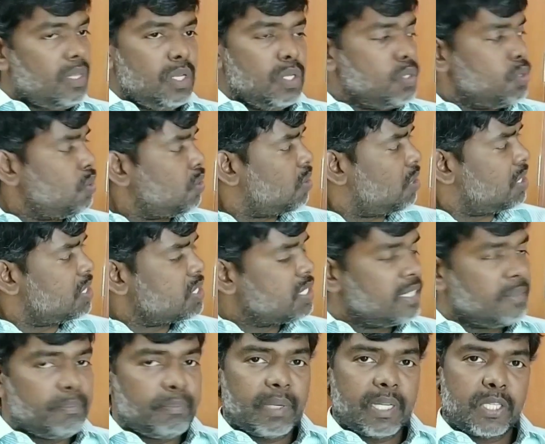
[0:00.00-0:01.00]
So
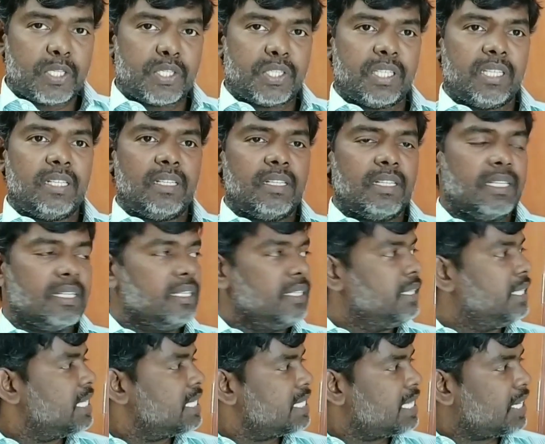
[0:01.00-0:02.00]
constant pressure,
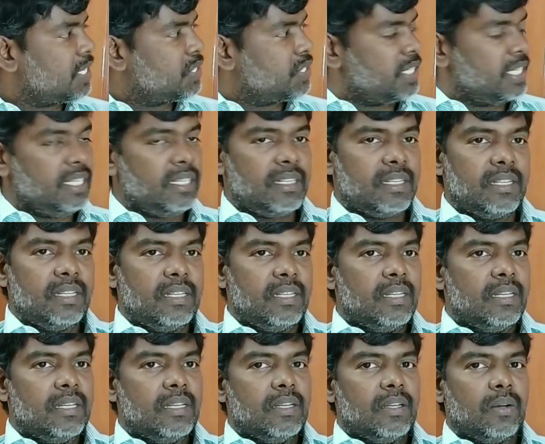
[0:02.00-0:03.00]
the suction,
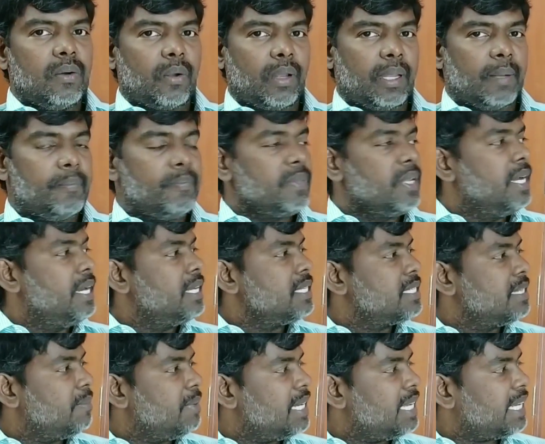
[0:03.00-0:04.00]
okay.
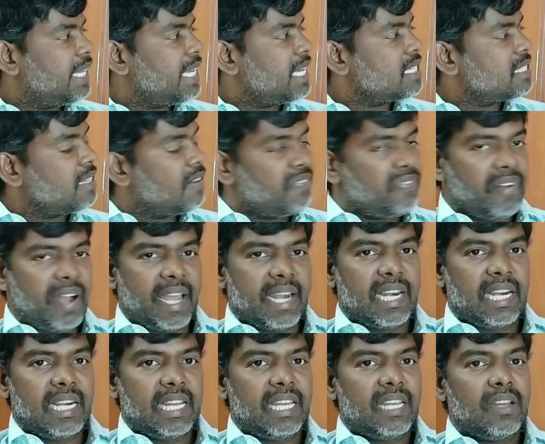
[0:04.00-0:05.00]
Similar case, the
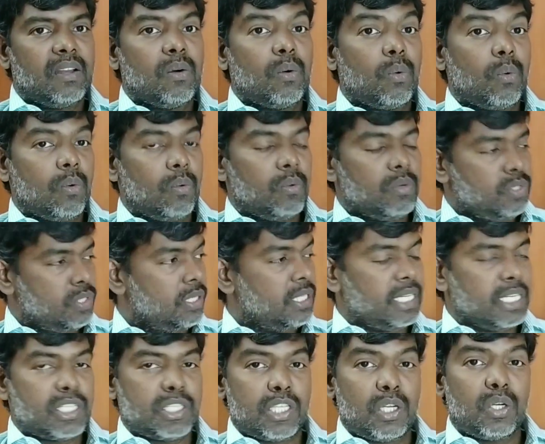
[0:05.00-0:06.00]
finally, that
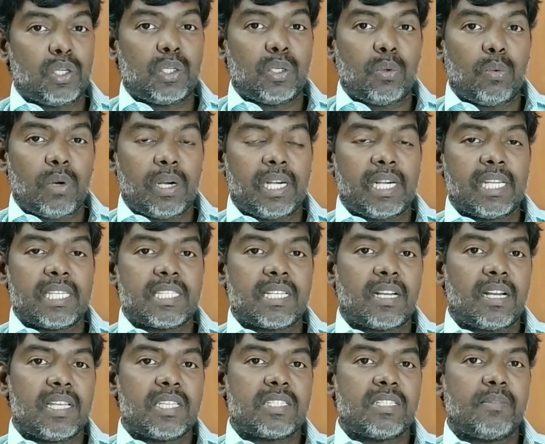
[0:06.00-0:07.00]
is 0 to 1, it is a
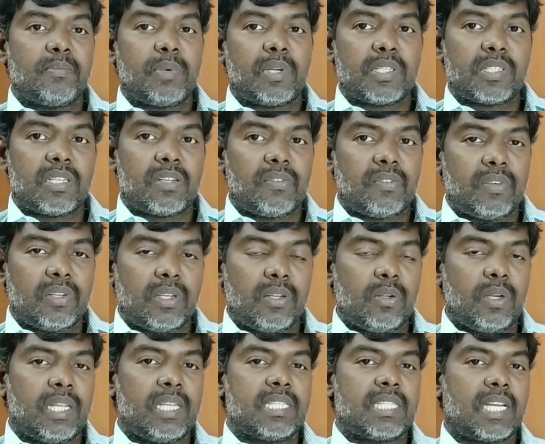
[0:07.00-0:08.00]
constant pressure
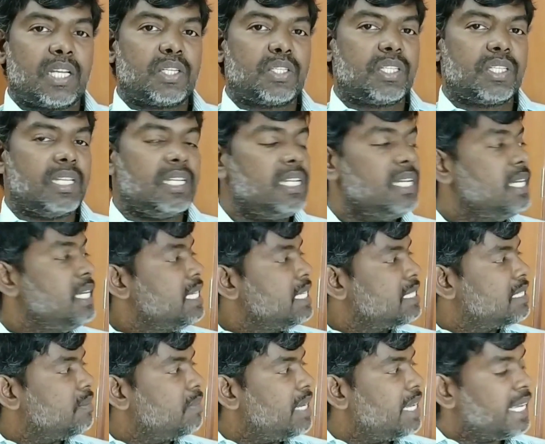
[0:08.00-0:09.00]
during suction.
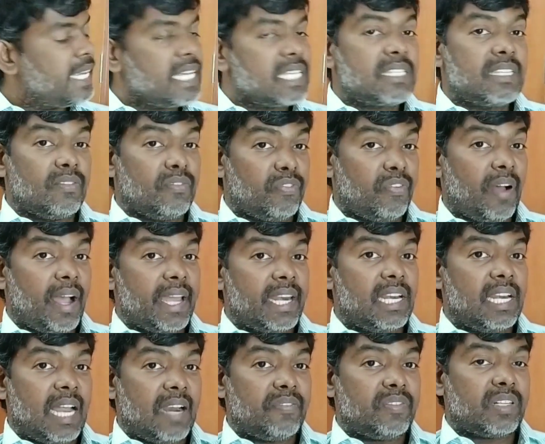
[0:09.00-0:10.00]
Similar case in
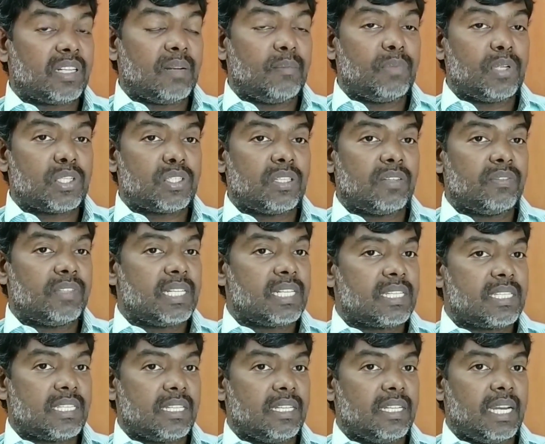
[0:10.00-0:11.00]
final, after completion of
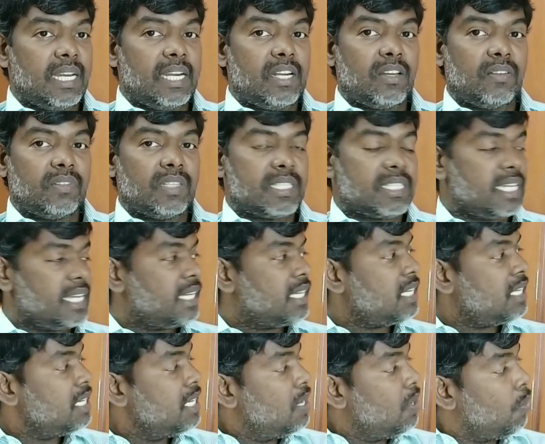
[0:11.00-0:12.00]
that end of the
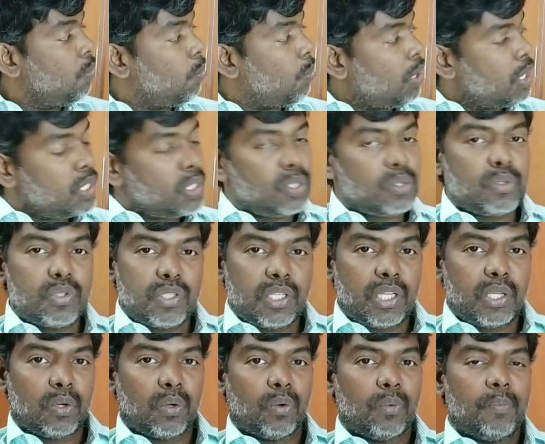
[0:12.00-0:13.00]
cycle, 1 to
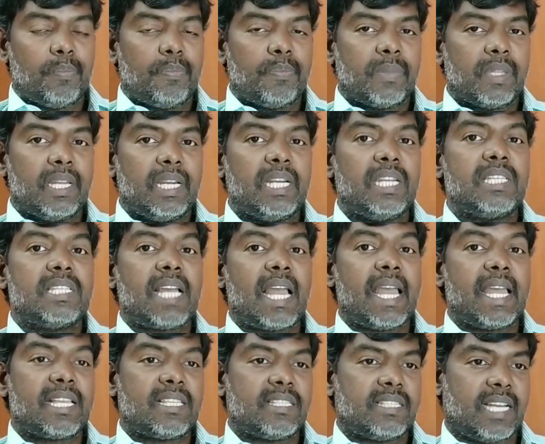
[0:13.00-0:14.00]
0, it is
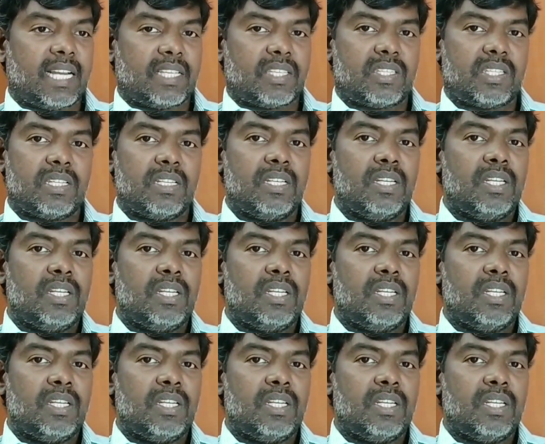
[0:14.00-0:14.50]
exhaust.